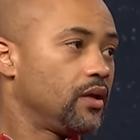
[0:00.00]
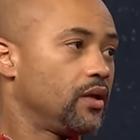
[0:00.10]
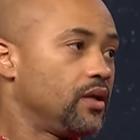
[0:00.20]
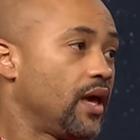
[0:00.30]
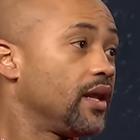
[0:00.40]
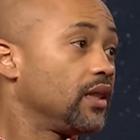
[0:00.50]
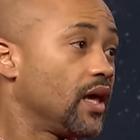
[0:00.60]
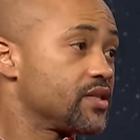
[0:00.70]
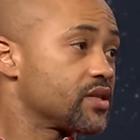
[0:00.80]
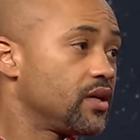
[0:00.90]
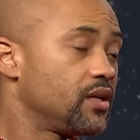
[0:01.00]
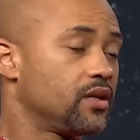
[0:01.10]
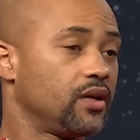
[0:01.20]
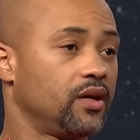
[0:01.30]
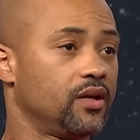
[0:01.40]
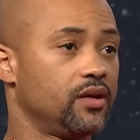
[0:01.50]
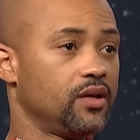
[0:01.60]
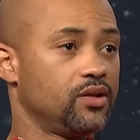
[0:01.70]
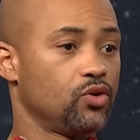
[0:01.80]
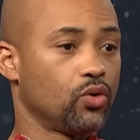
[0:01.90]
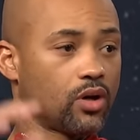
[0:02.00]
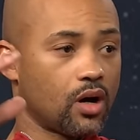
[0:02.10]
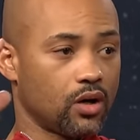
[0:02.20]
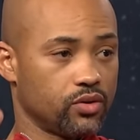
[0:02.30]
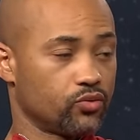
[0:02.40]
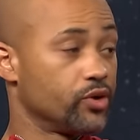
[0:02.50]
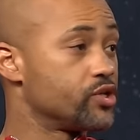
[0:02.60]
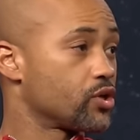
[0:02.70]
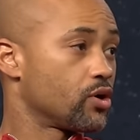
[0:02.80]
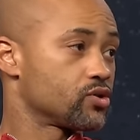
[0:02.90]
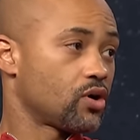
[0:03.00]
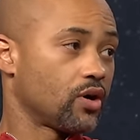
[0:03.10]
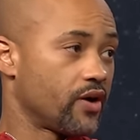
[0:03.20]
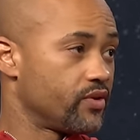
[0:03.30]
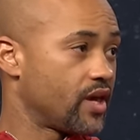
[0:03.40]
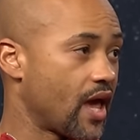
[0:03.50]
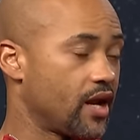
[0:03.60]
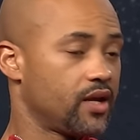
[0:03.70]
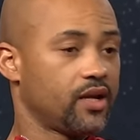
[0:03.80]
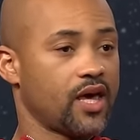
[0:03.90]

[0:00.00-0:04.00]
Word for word: and Danny Leskin in, in doing all the research on every candidate.